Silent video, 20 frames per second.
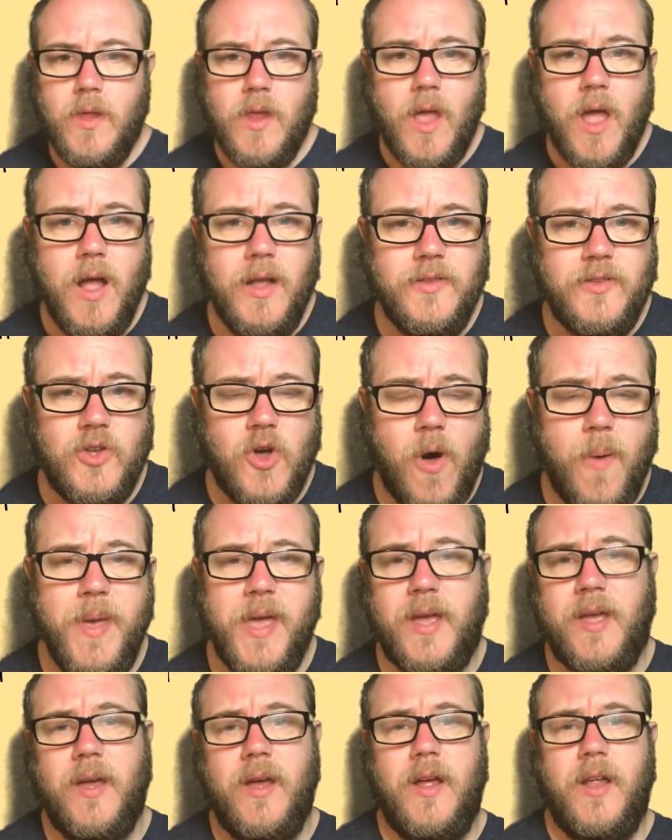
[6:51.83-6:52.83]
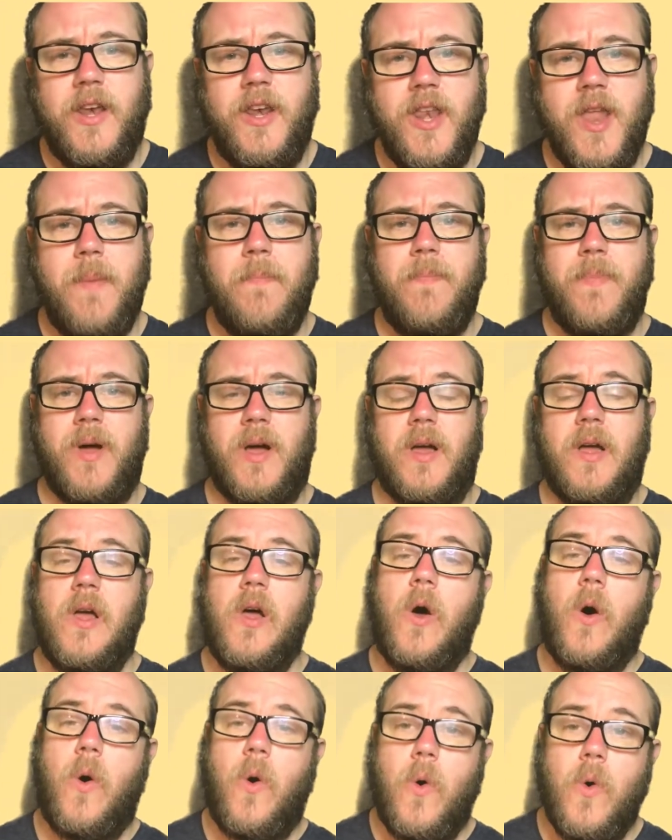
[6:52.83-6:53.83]
atomic number,
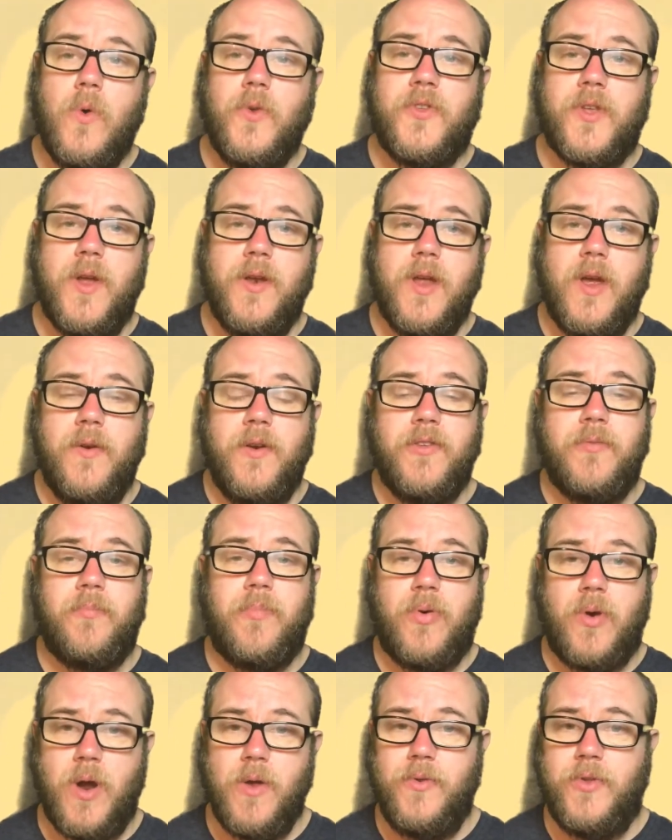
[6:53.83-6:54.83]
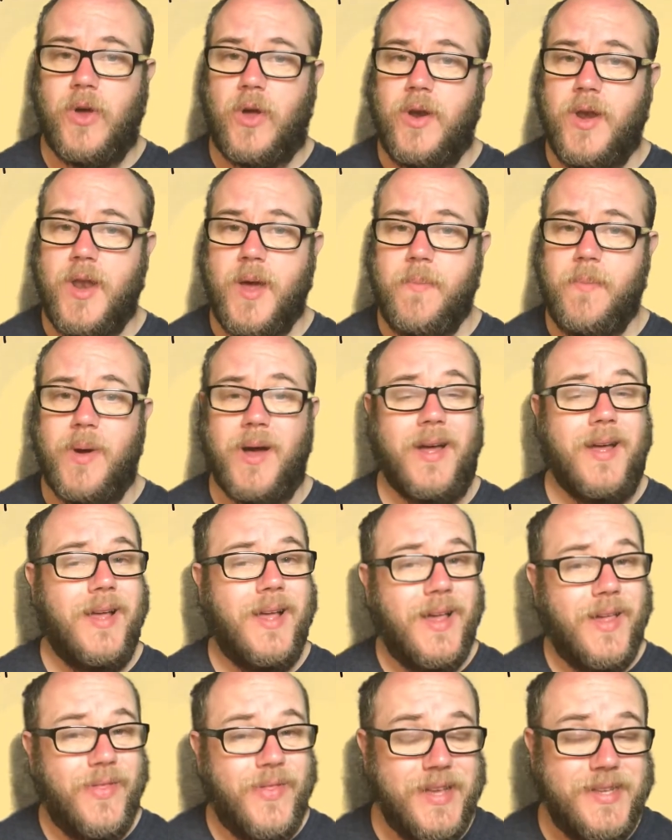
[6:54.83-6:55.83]
also known as proton number.
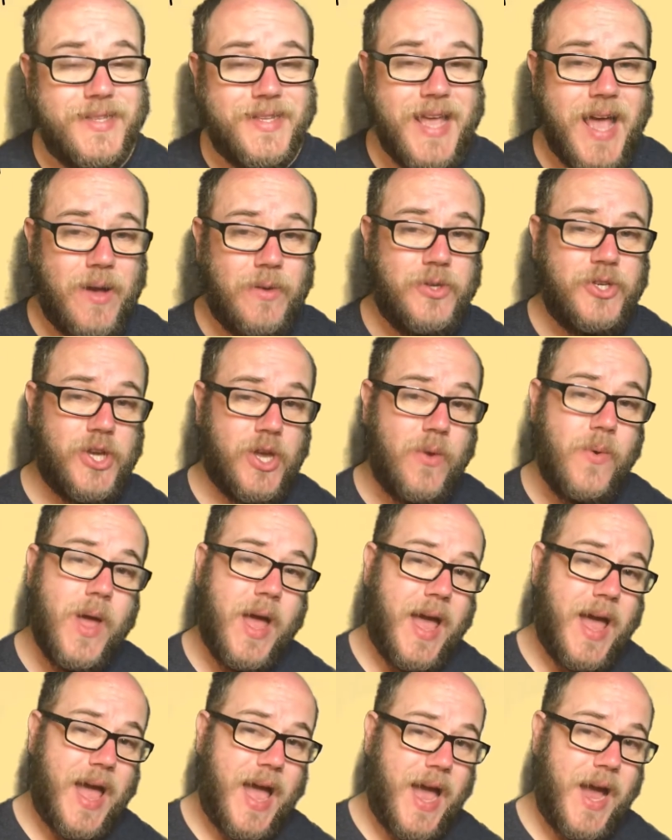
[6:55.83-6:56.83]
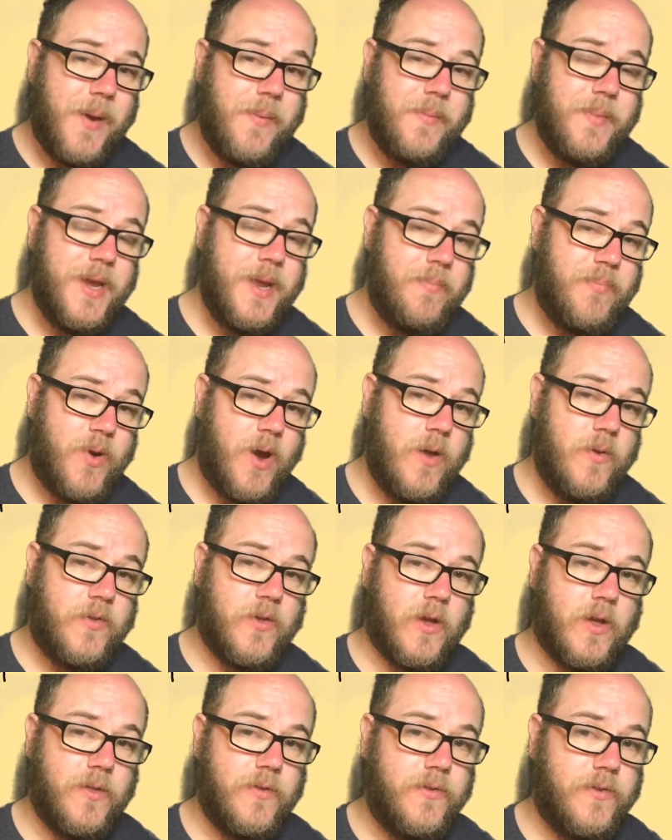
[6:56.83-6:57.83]
This tells you how many
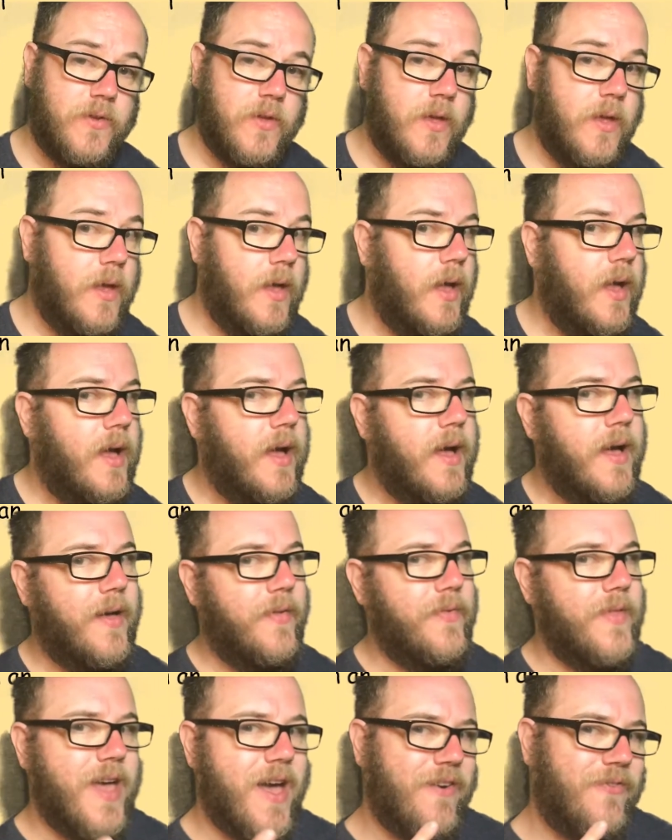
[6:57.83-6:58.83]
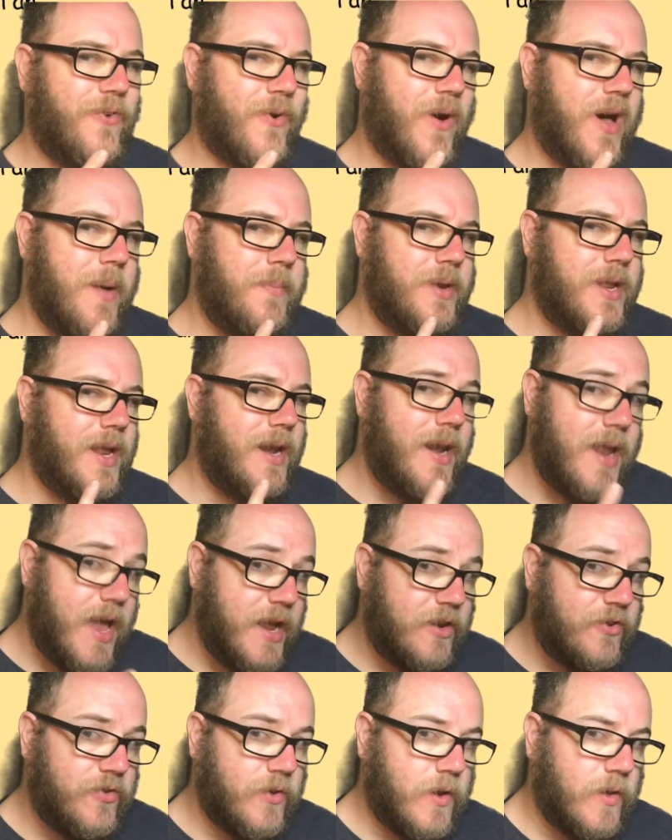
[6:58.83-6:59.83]
protons and therefore how many
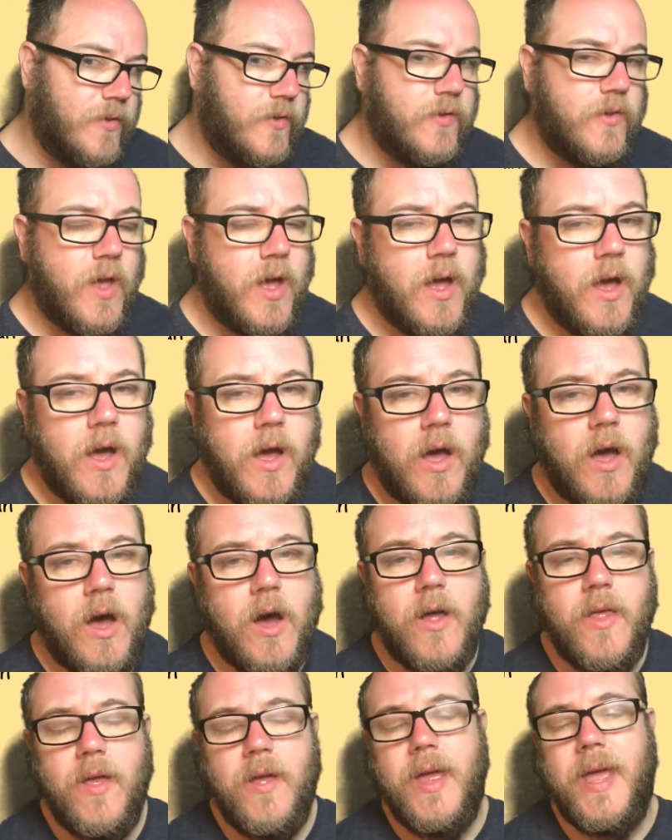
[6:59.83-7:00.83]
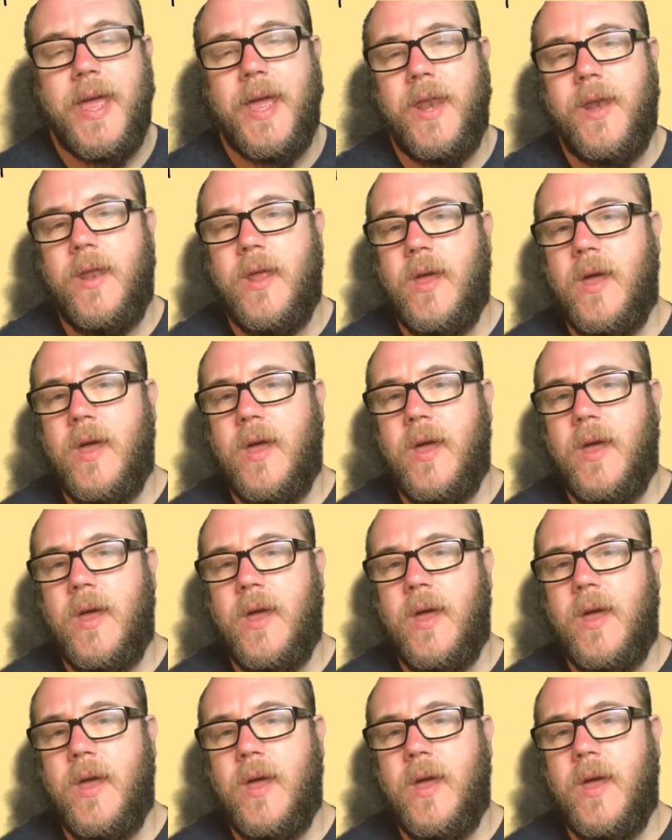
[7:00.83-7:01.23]
electrons are in